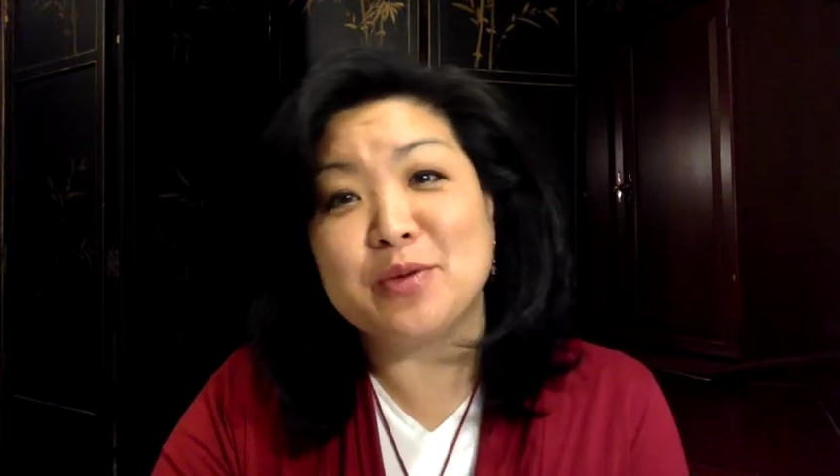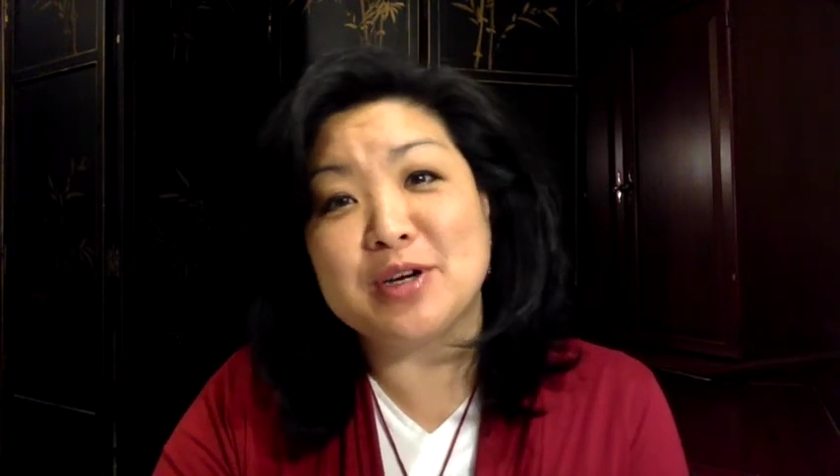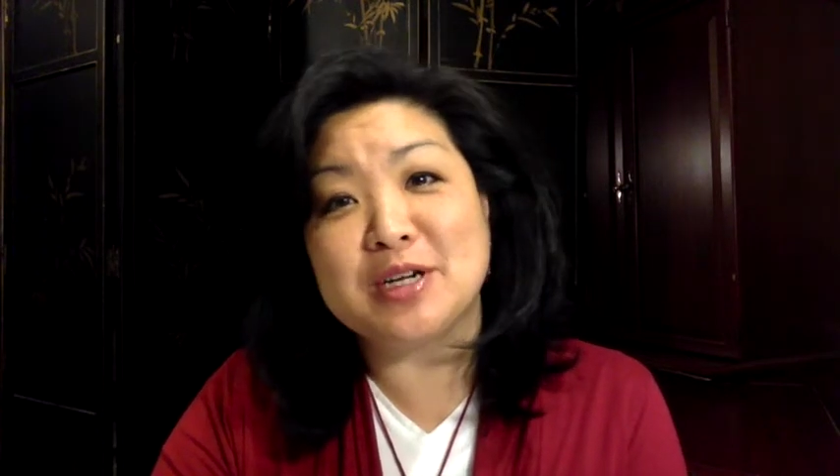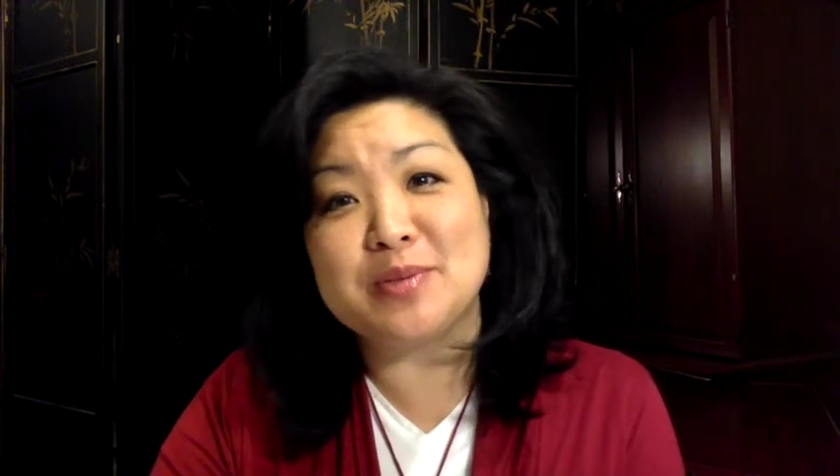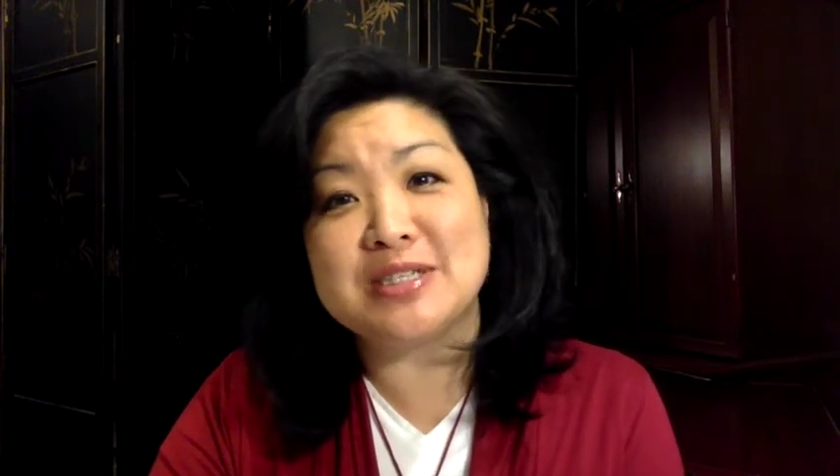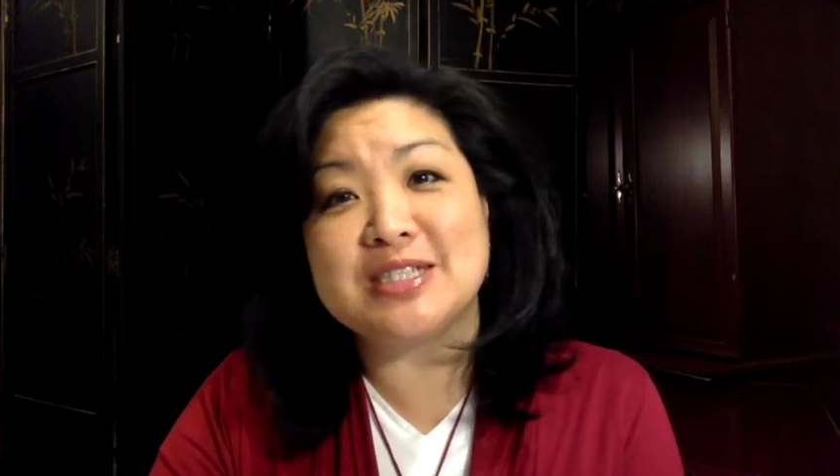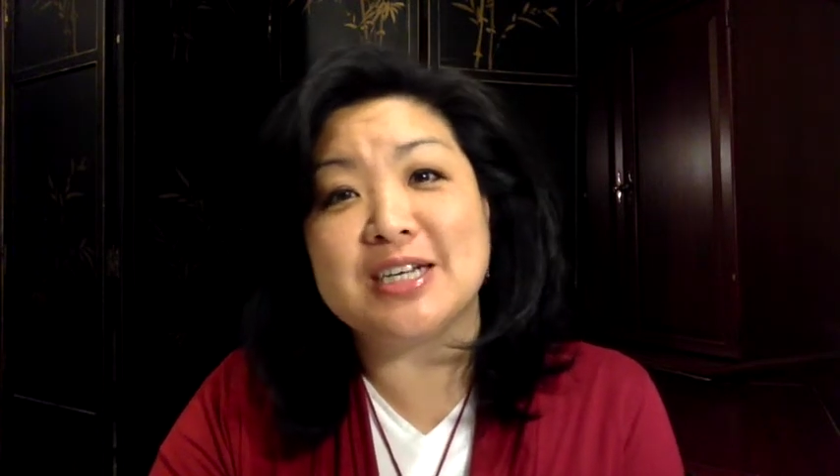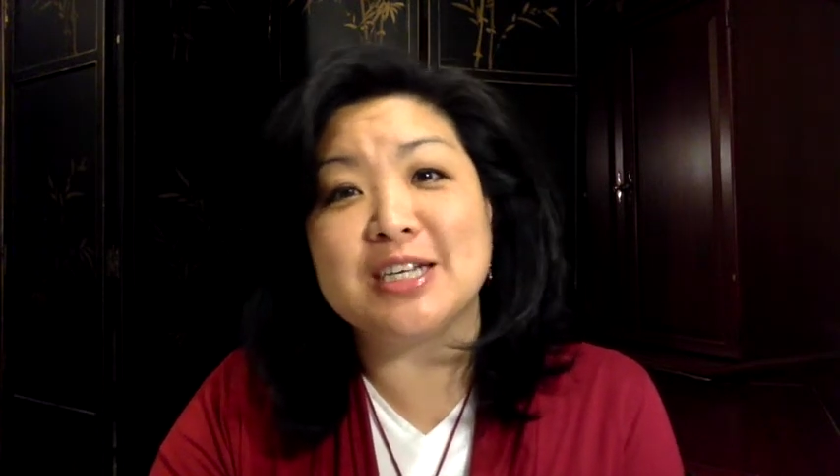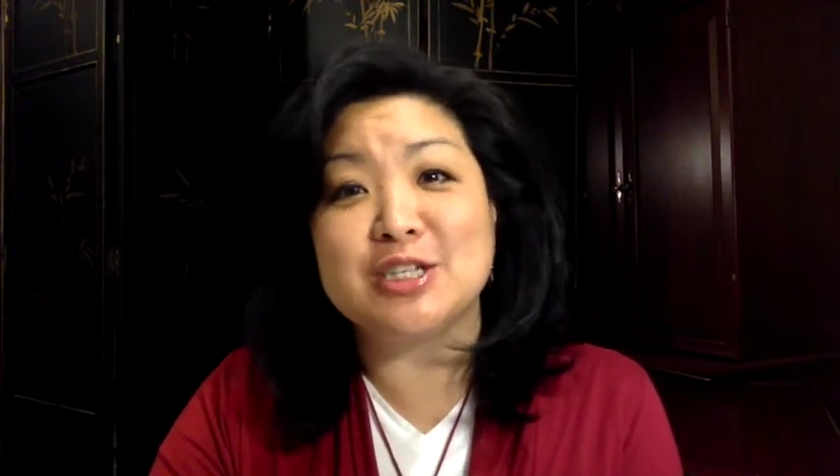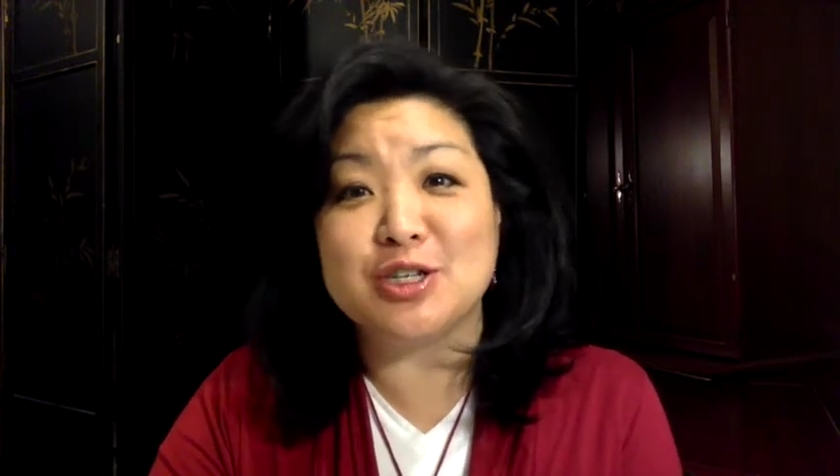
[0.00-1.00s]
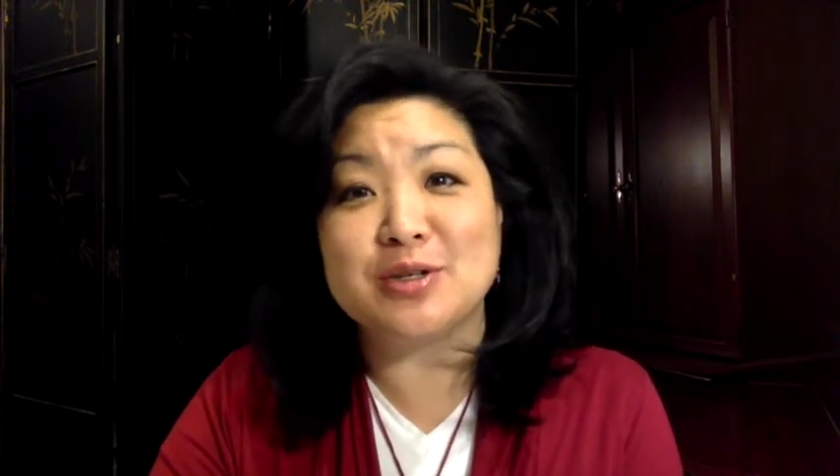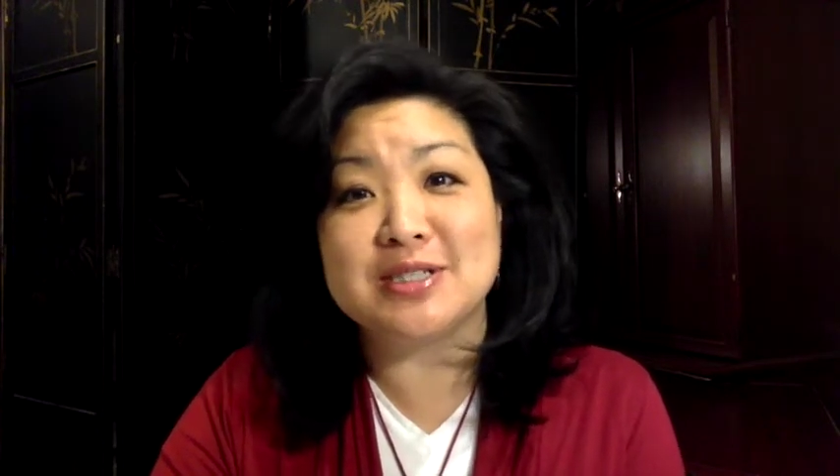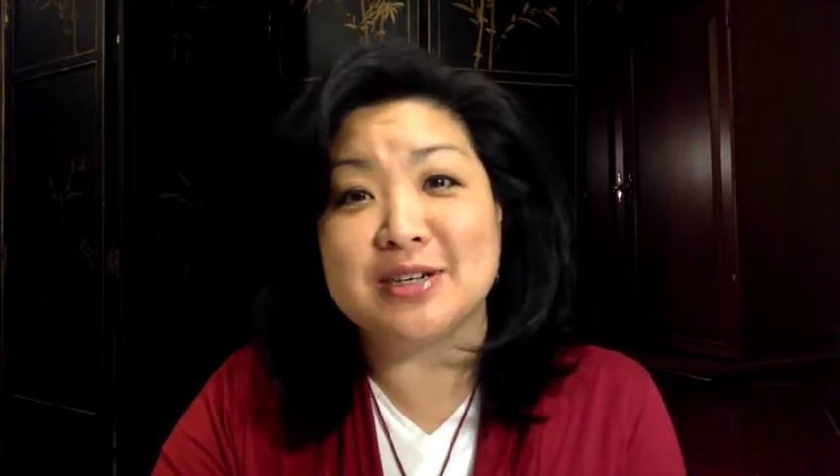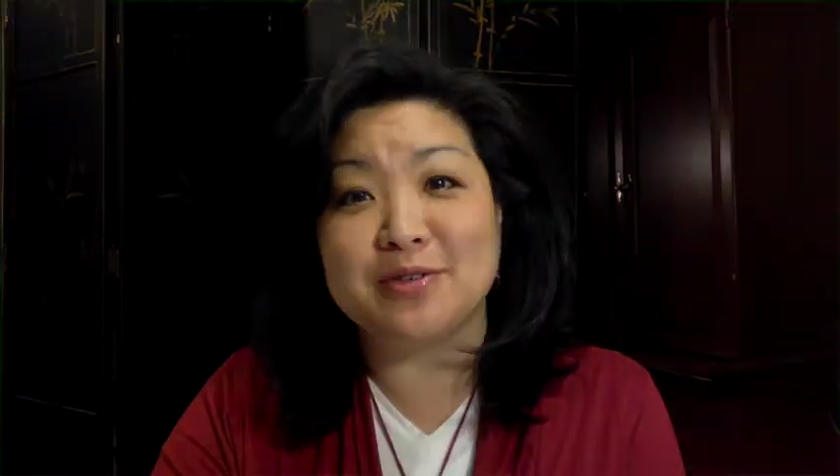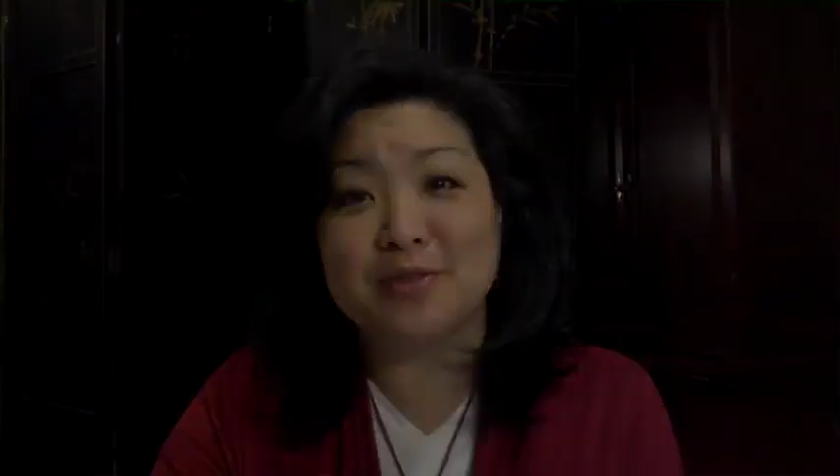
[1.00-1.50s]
we're going to be studying Joseph.